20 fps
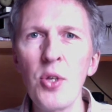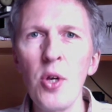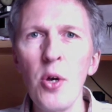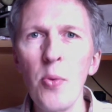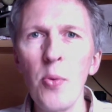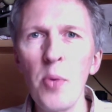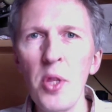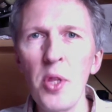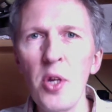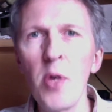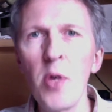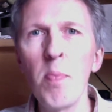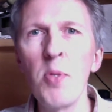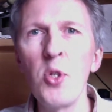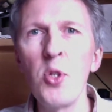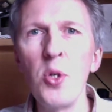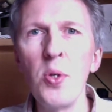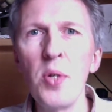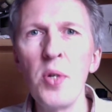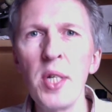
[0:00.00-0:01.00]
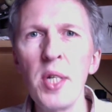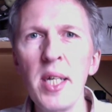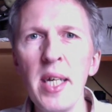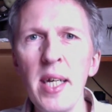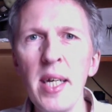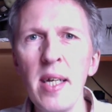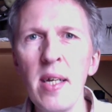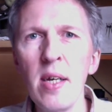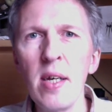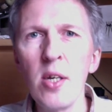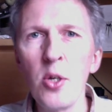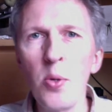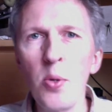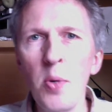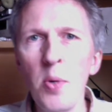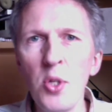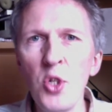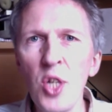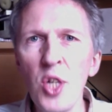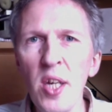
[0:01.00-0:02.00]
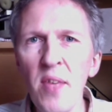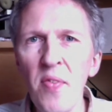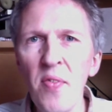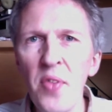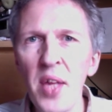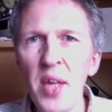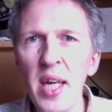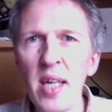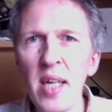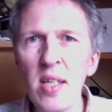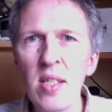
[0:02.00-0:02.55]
with an opportunity to achieve things